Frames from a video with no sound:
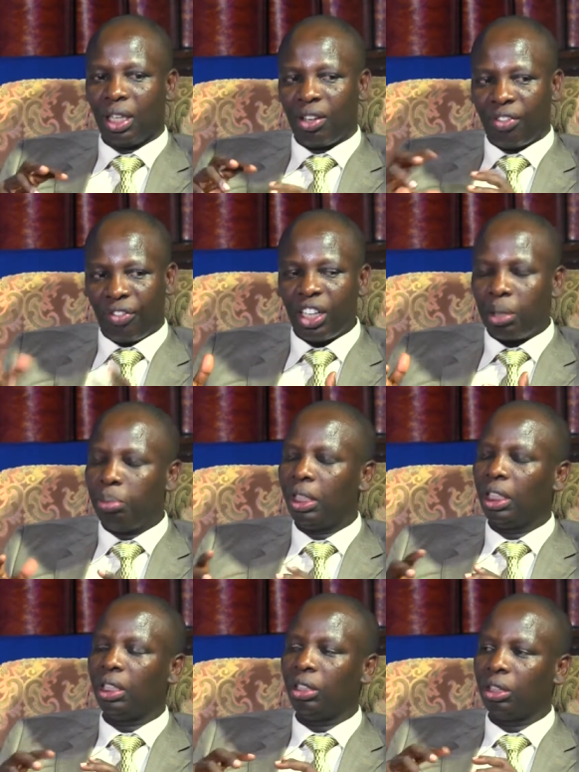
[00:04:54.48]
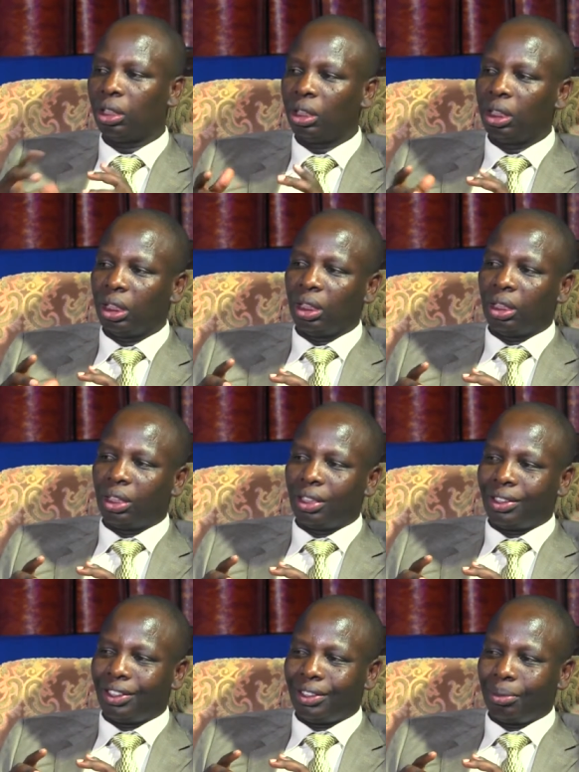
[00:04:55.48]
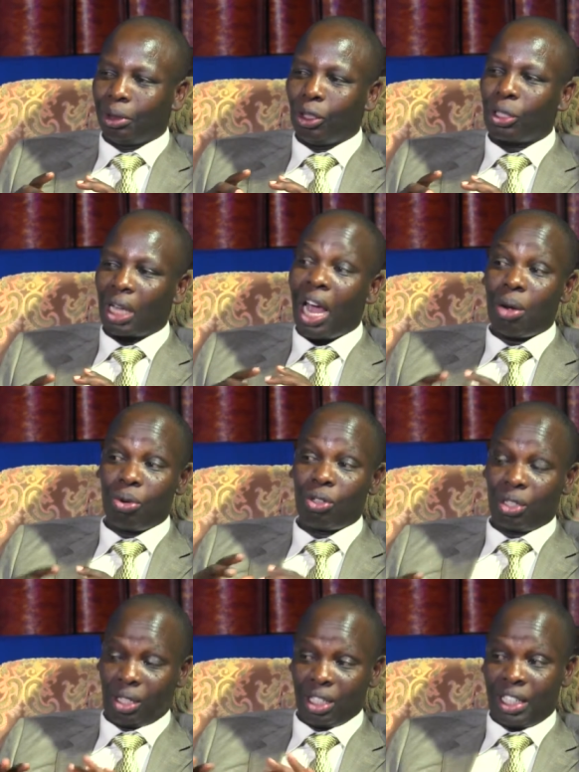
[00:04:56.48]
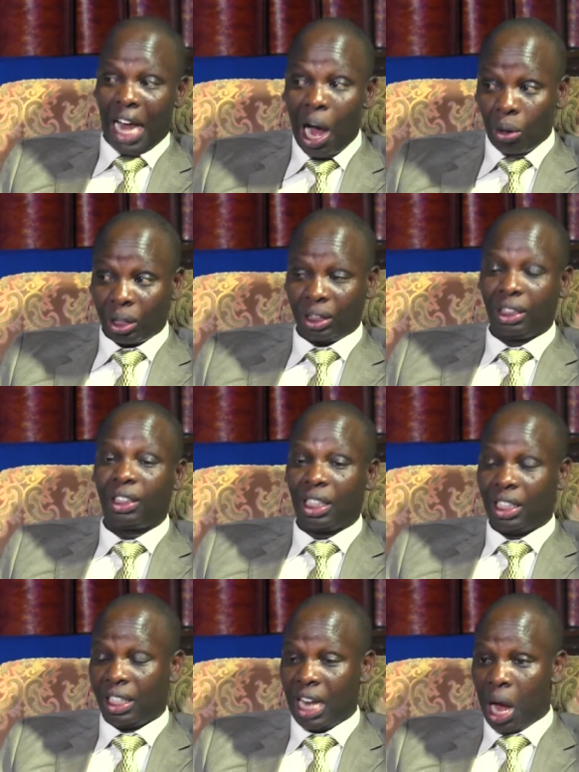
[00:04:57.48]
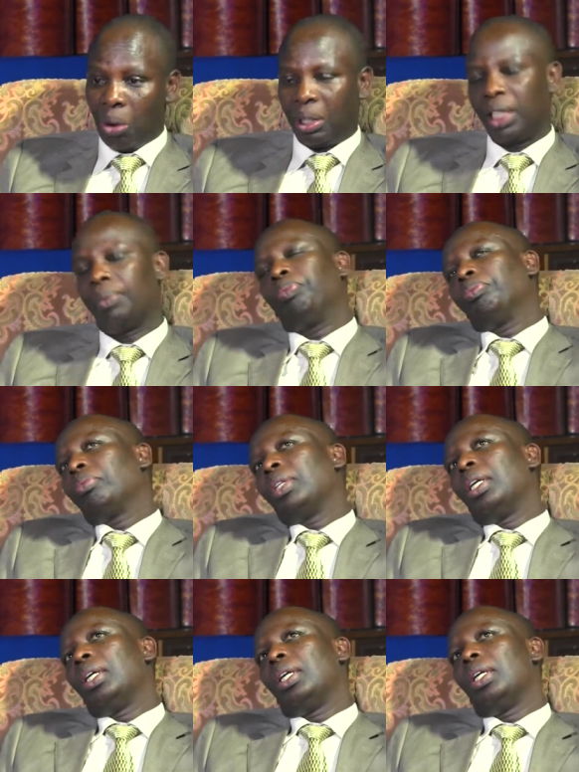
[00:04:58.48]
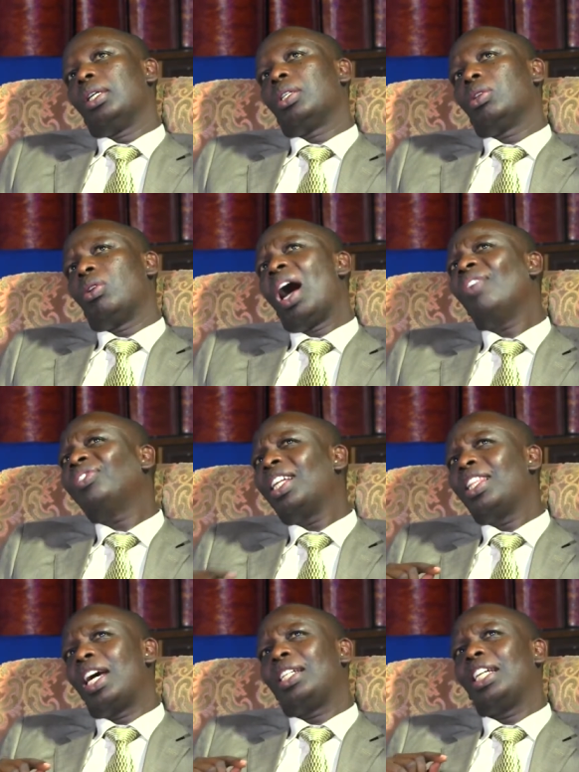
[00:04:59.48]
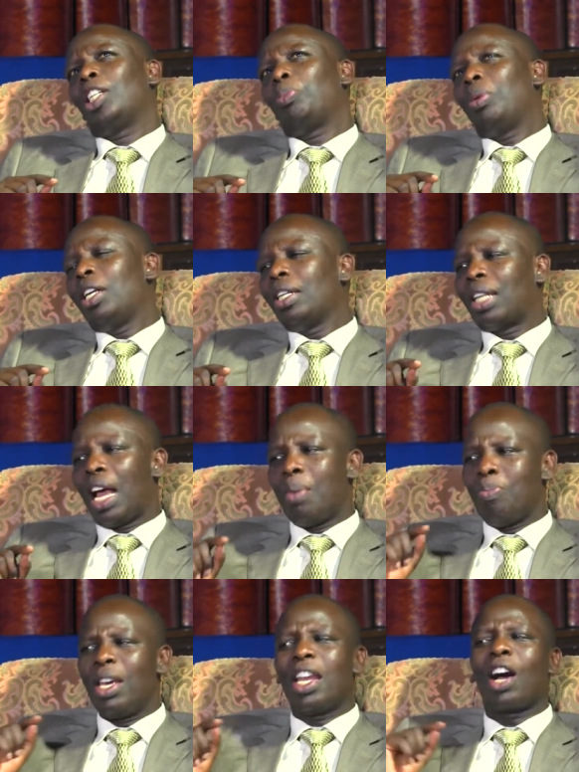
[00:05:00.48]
feed me, because I was down, literally down. So after that experience, I made a